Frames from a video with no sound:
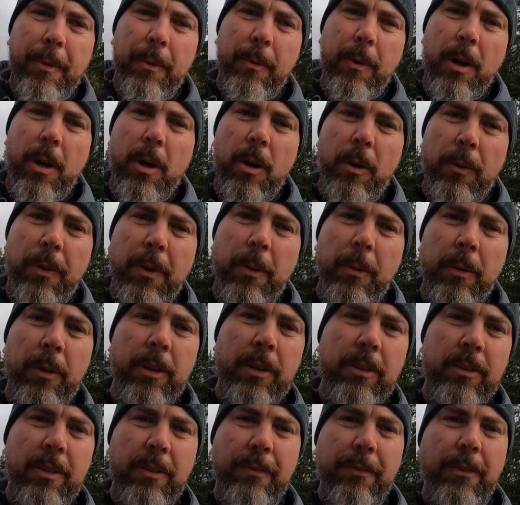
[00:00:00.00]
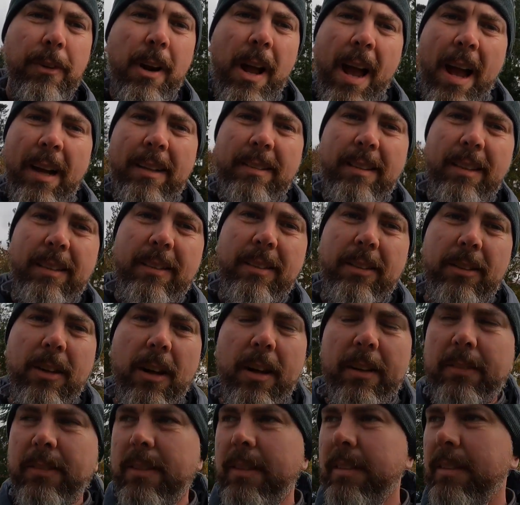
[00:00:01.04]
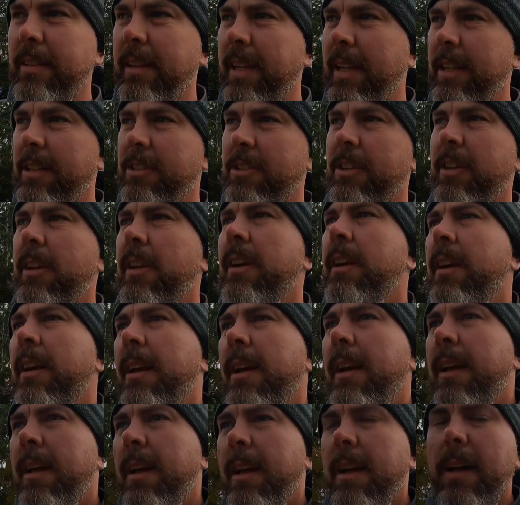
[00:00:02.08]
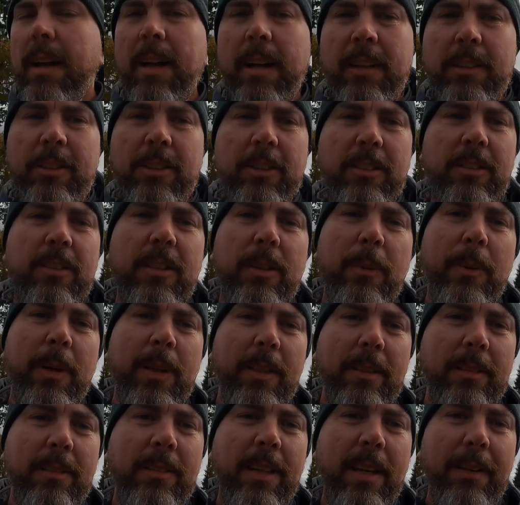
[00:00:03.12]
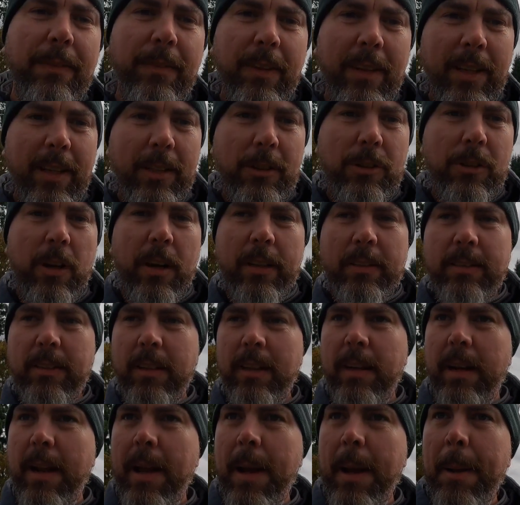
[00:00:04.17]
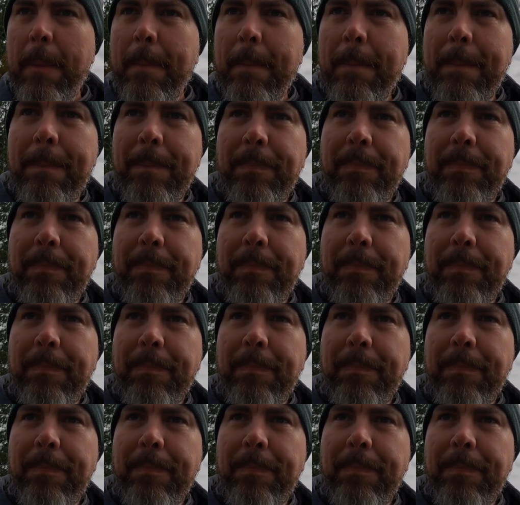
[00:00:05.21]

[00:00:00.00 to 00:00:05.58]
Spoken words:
the road that we're using for access across the ditch, just so we can safely get trucks in and out.